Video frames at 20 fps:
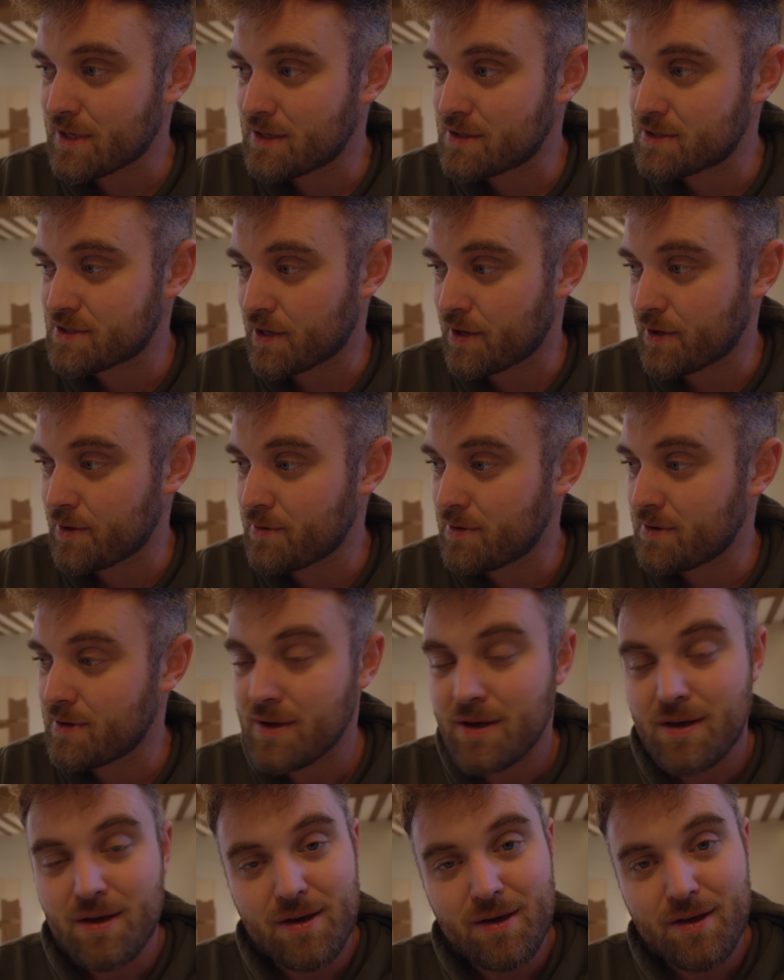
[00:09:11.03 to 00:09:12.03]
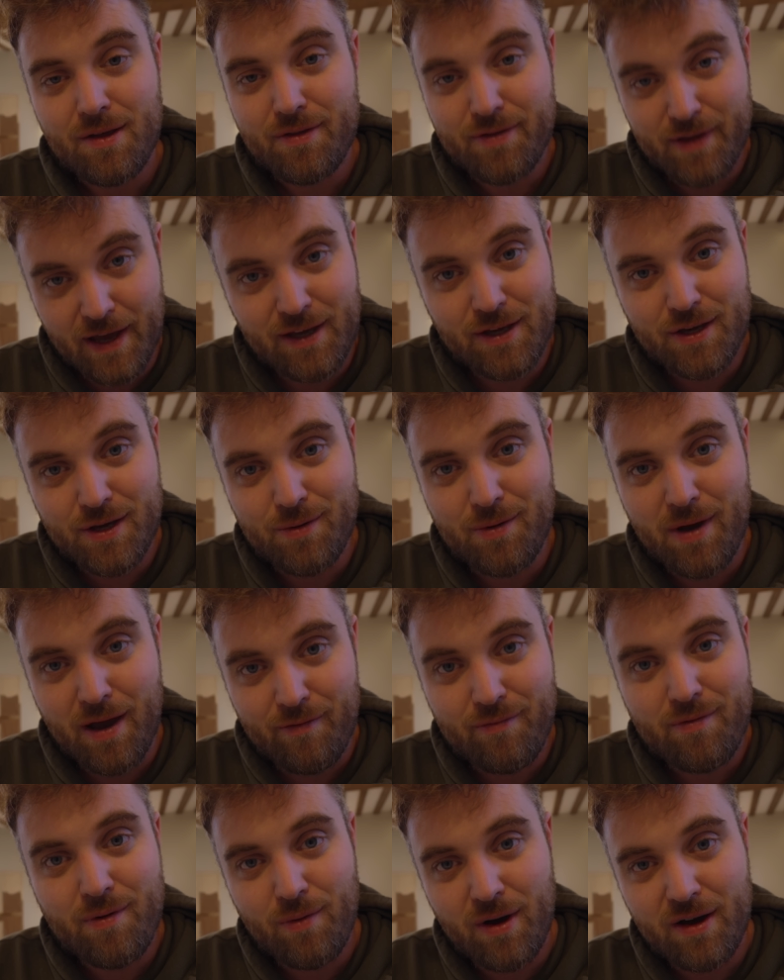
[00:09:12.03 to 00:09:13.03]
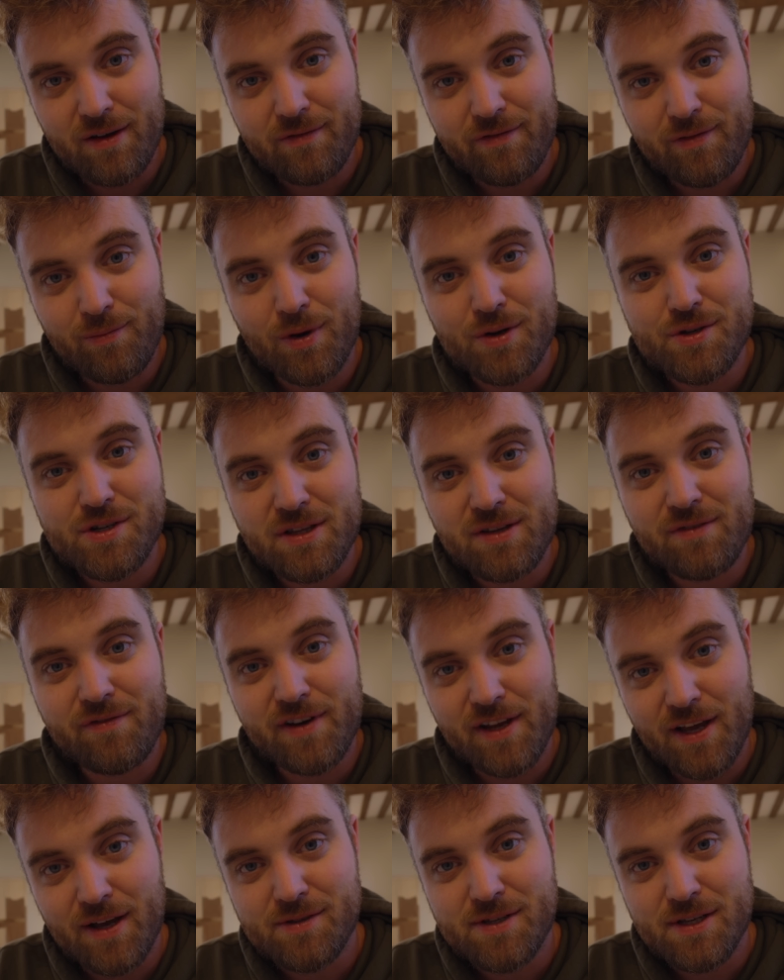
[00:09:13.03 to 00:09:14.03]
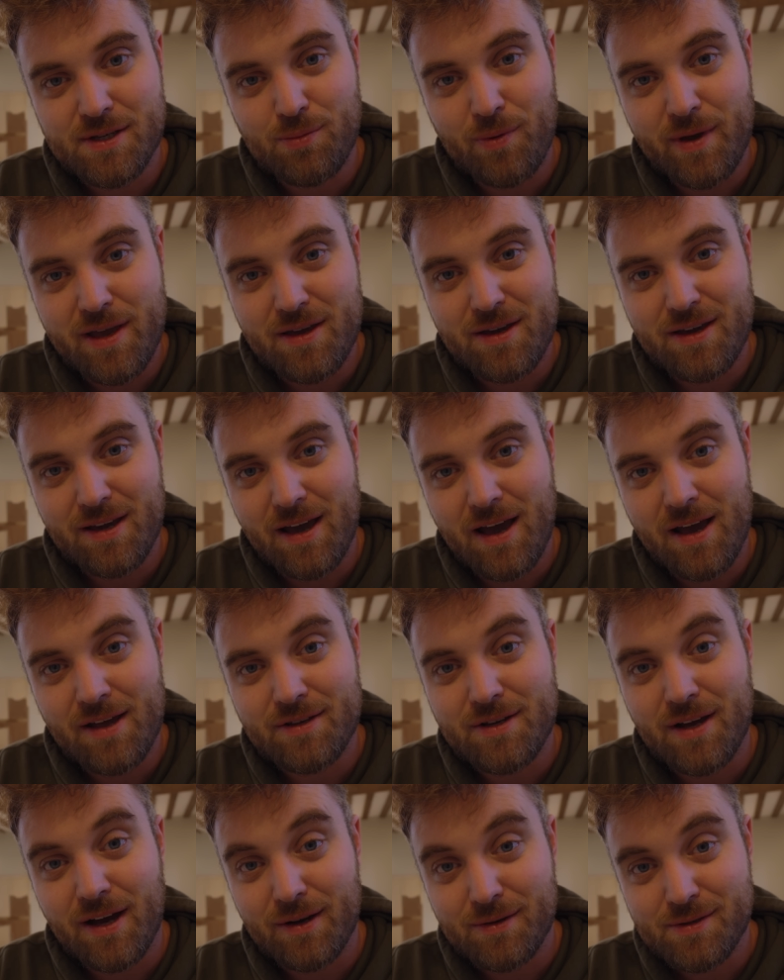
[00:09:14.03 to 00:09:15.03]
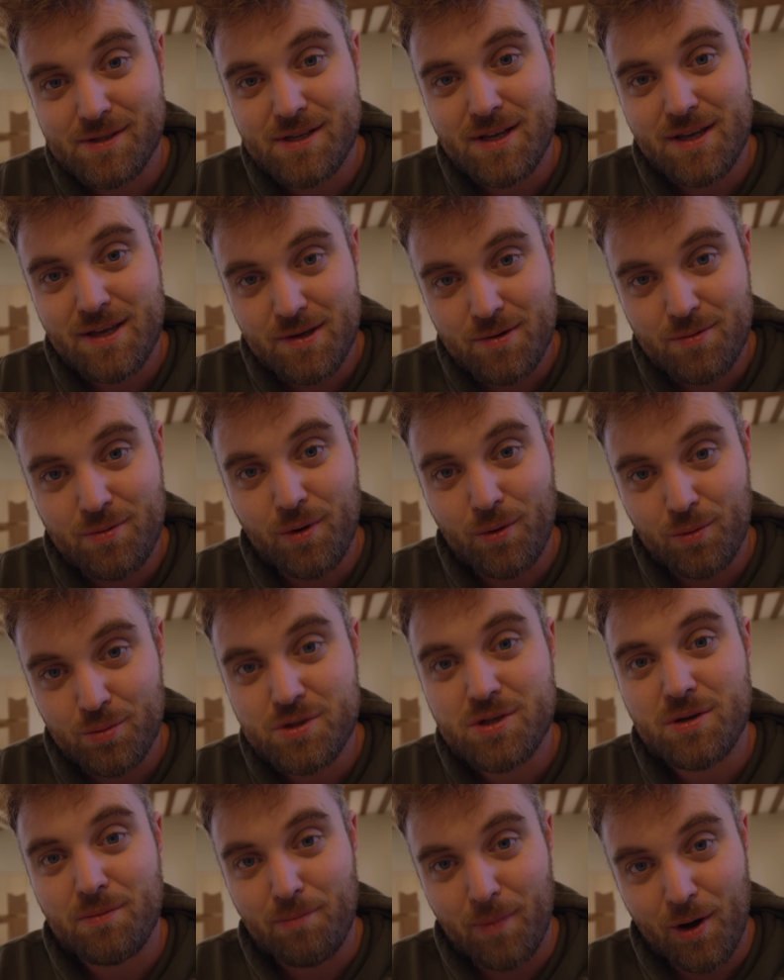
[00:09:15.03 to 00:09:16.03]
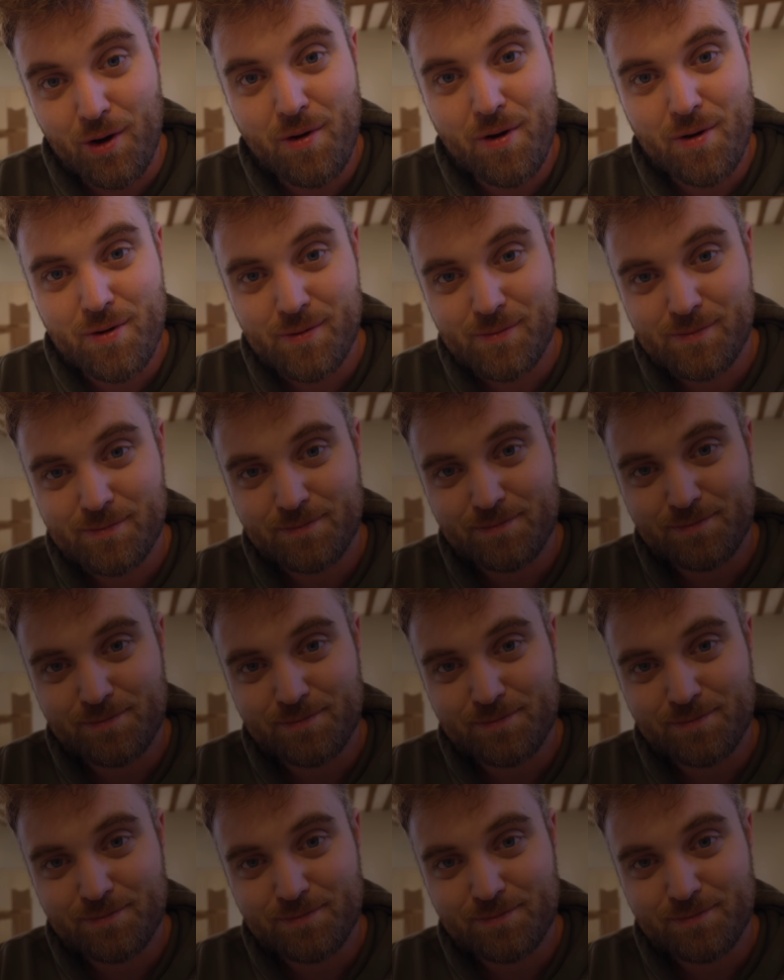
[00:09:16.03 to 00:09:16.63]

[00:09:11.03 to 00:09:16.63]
So thank you everyone for watching the videos this week, and I'll see you all tomorrow.